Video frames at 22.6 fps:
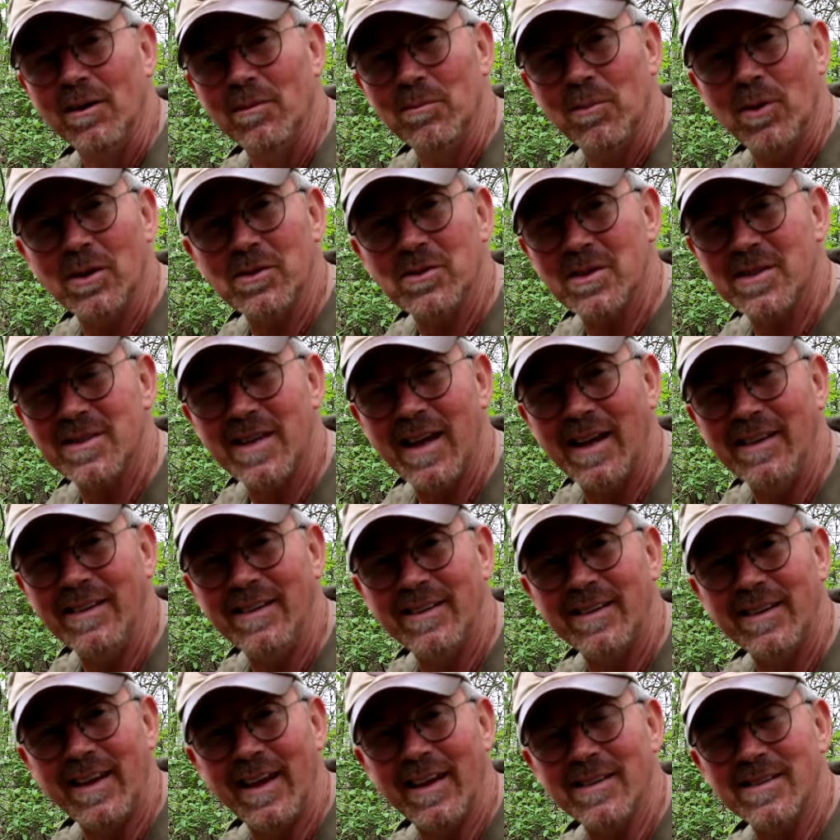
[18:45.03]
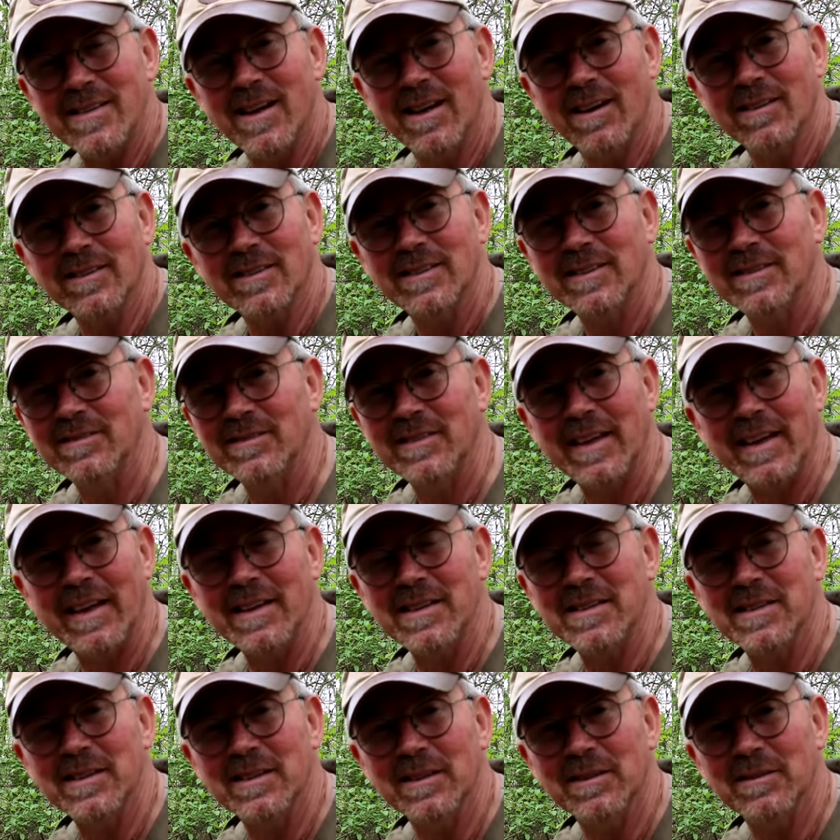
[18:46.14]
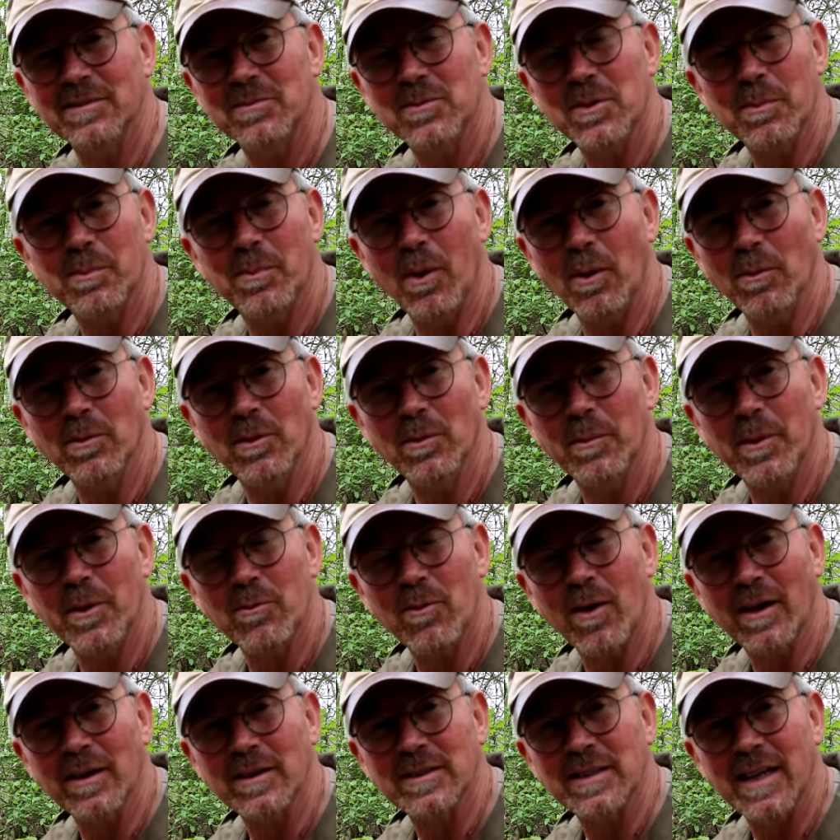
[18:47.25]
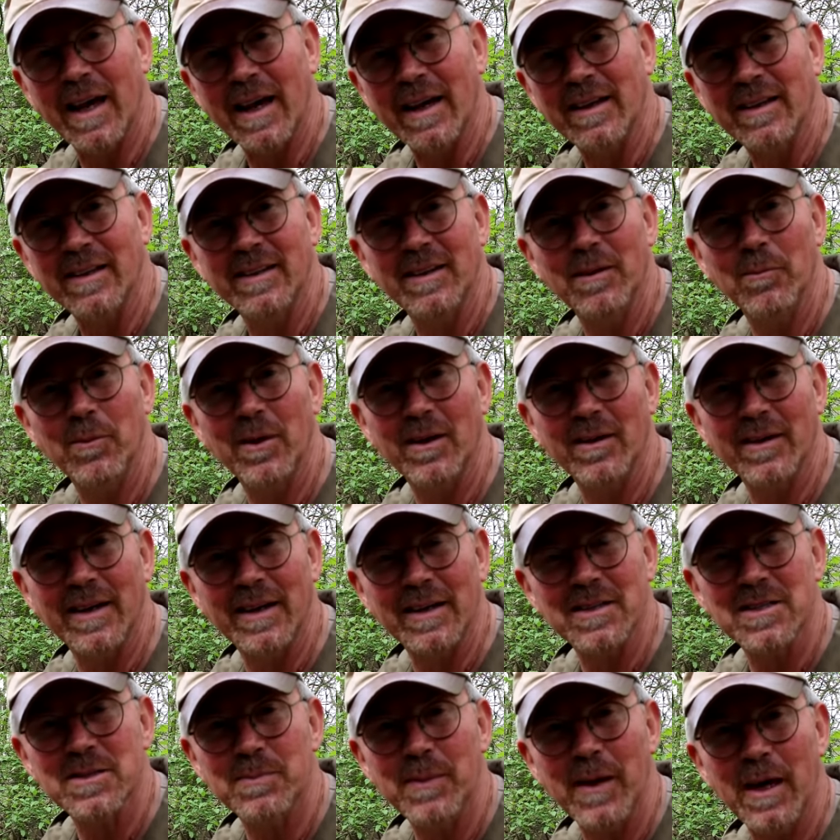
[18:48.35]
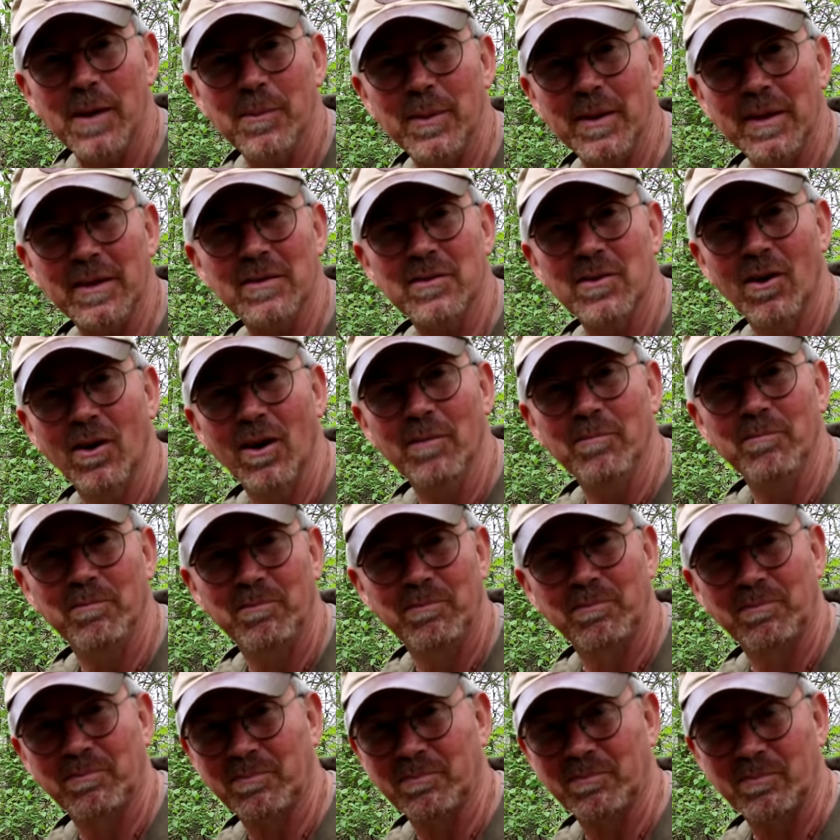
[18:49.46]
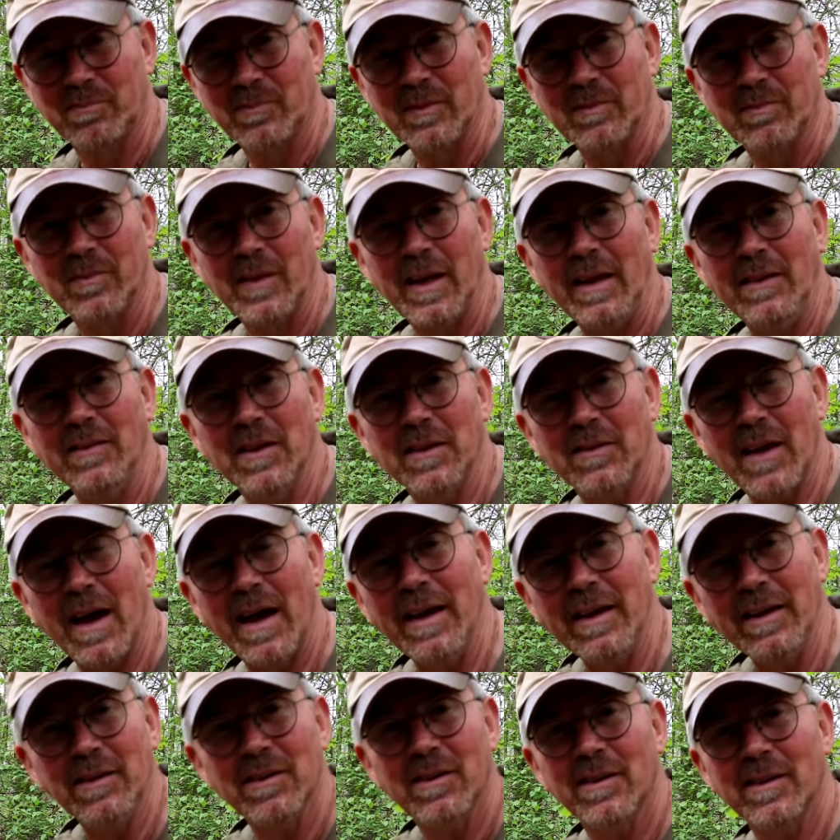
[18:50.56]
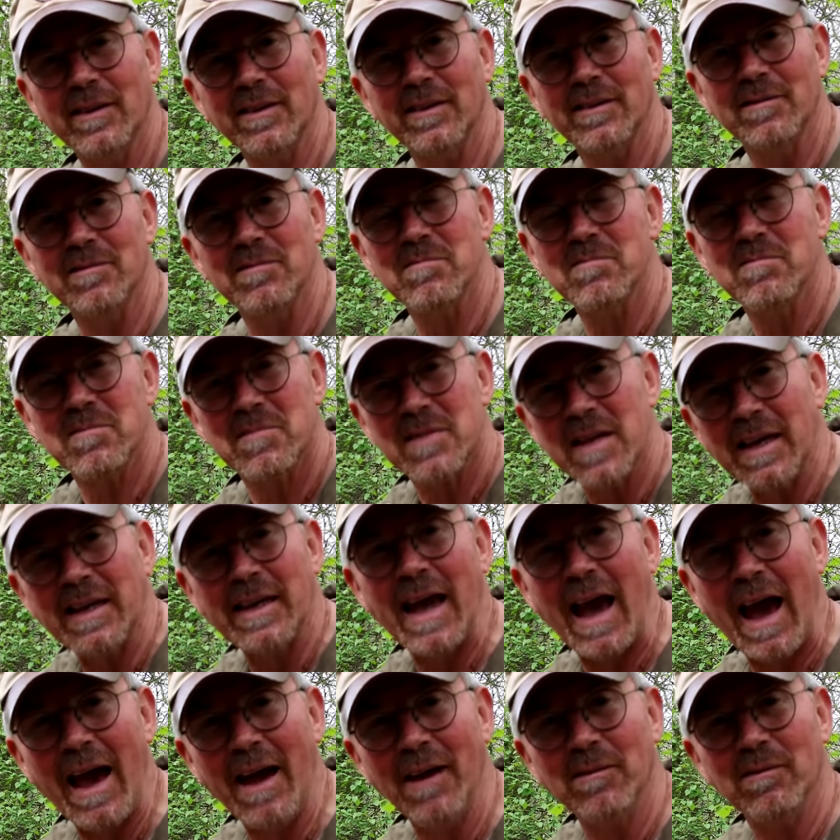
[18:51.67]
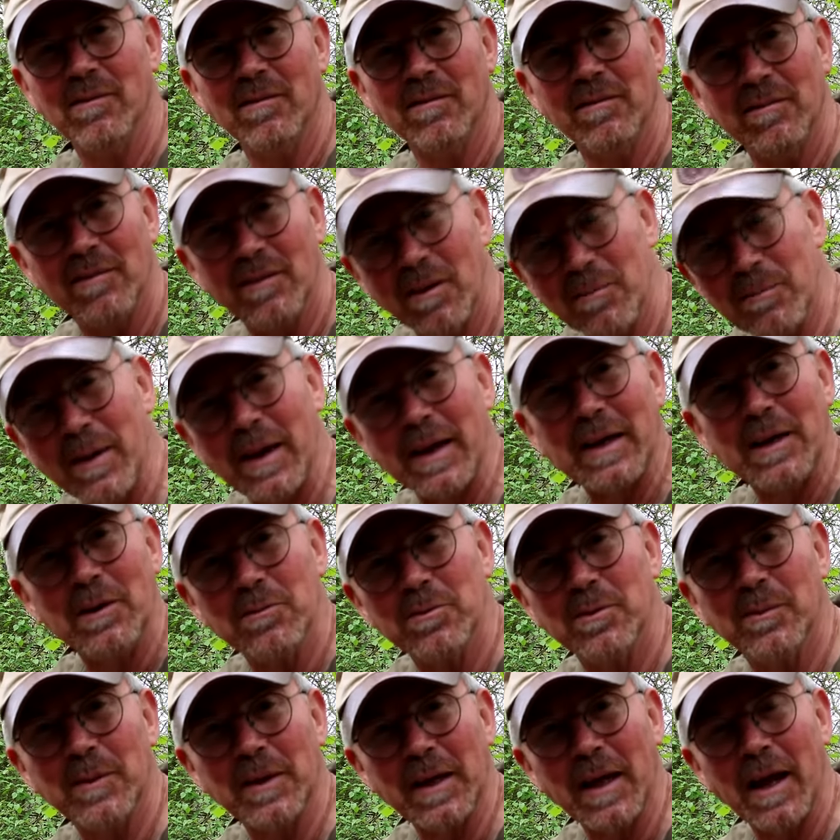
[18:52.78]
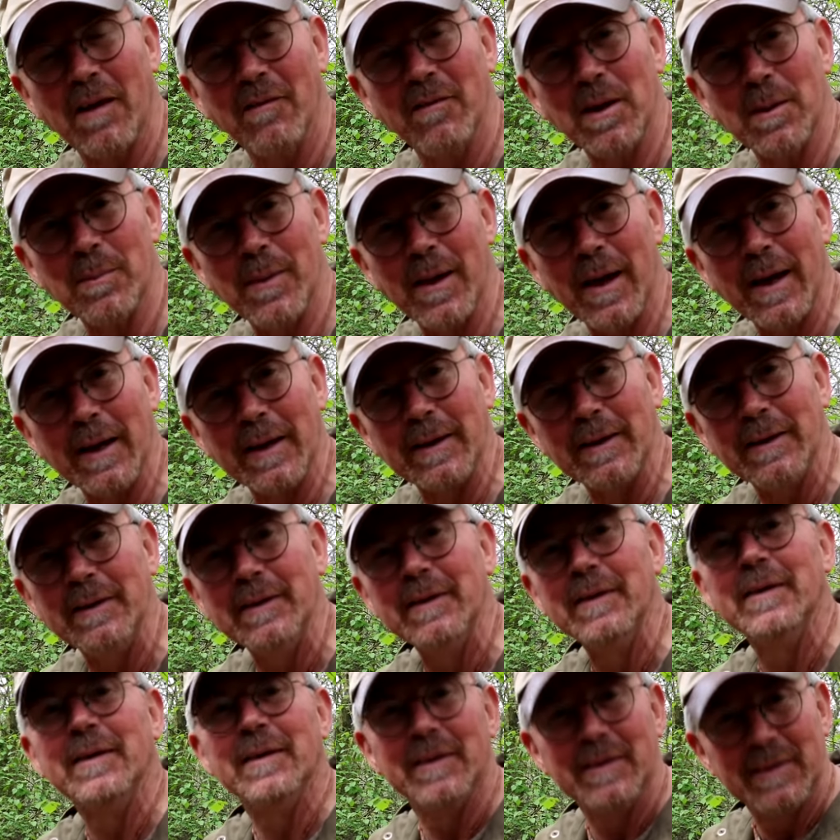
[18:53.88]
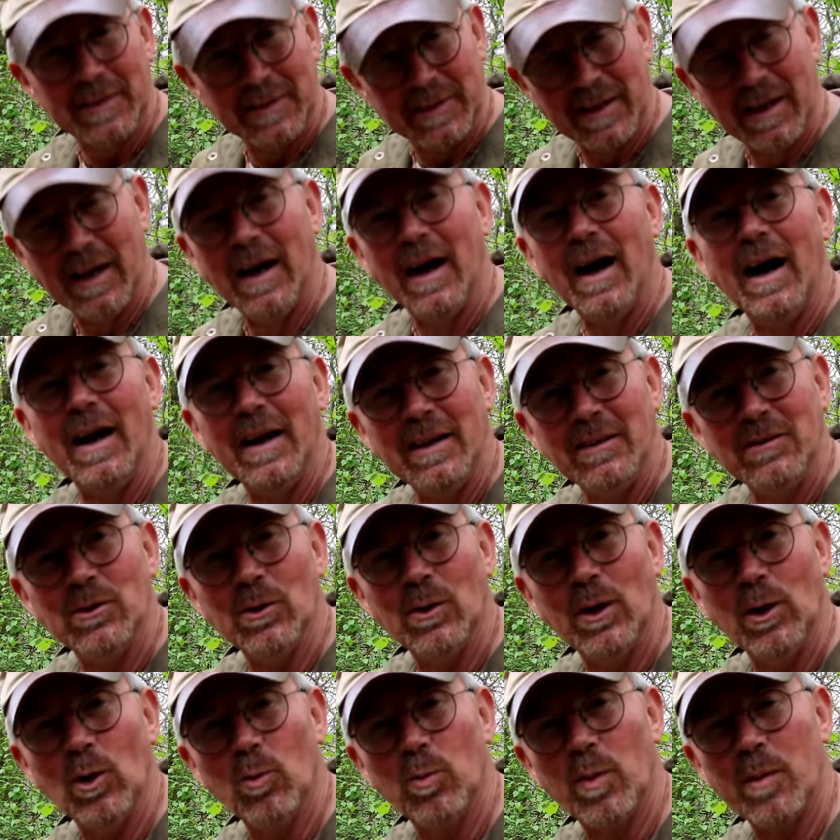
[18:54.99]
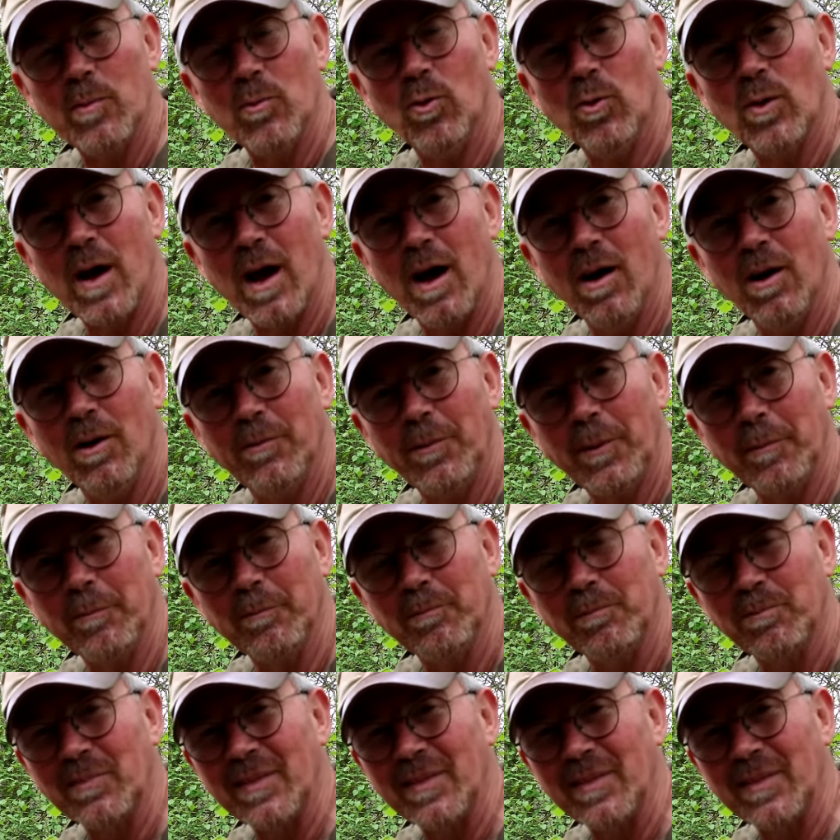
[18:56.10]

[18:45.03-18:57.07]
Mine just tended to get tucked into the bottom of my rucksack, and then when I had a spare bit of time in the day, I could take it out, unpack it from the carrier bag, and then do a little bit more carving.